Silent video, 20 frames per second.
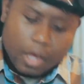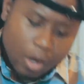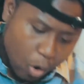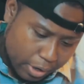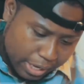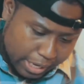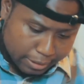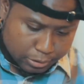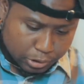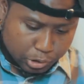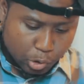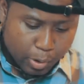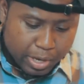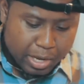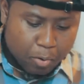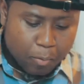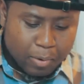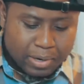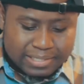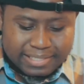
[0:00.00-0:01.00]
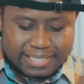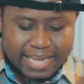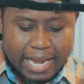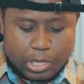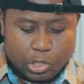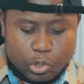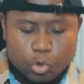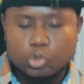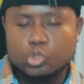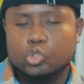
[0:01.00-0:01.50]
Okay, so it would
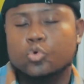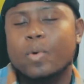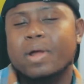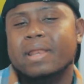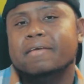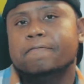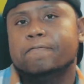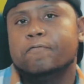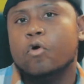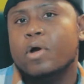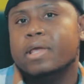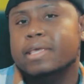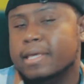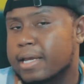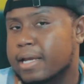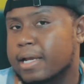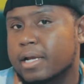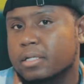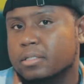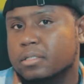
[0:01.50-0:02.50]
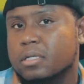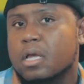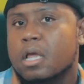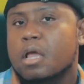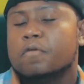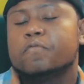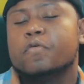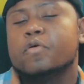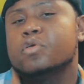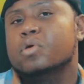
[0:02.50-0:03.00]
take you 24 years
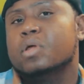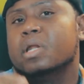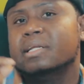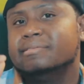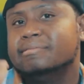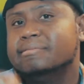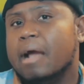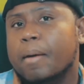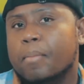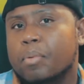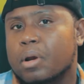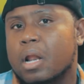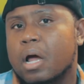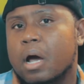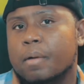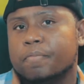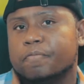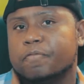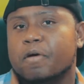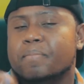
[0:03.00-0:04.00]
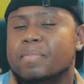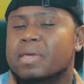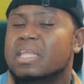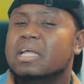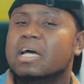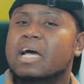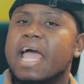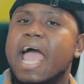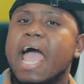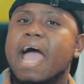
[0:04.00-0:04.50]
for you to double up, for me
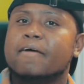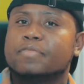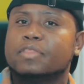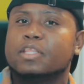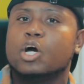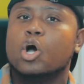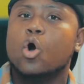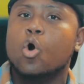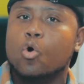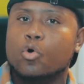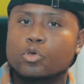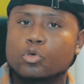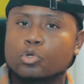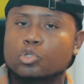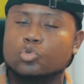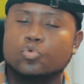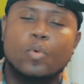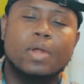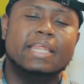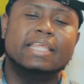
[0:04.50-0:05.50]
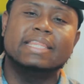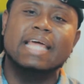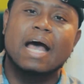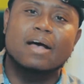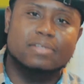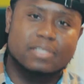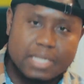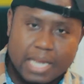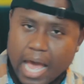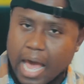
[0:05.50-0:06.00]
to have to owe you
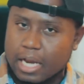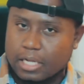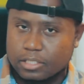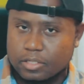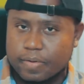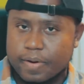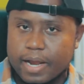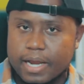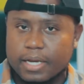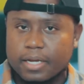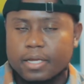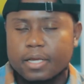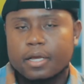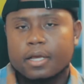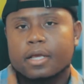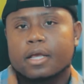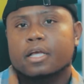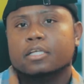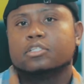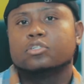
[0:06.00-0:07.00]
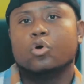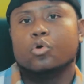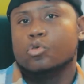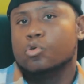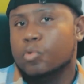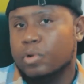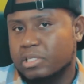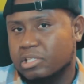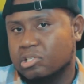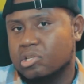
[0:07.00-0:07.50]
$20,000, right? So
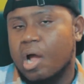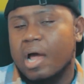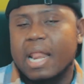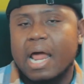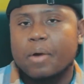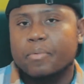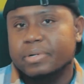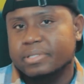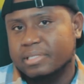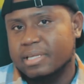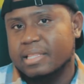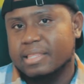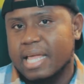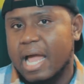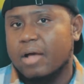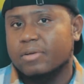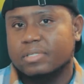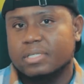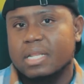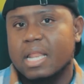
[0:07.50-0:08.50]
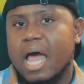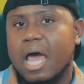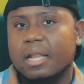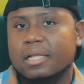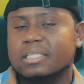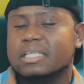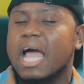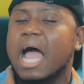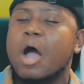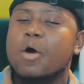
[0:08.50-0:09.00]
you would start out with
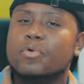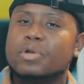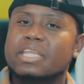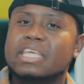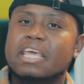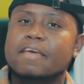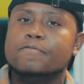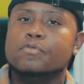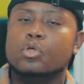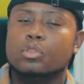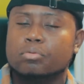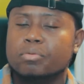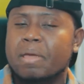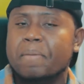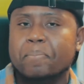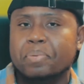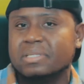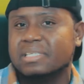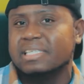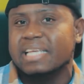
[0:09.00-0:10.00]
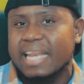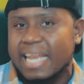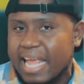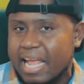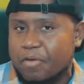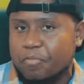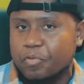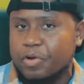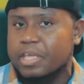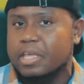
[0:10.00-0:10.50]
$10,000. I would give you 3%
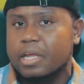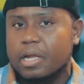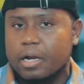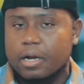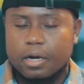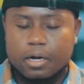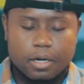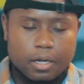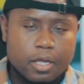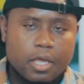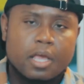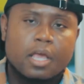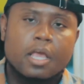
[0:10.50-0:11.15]
every year.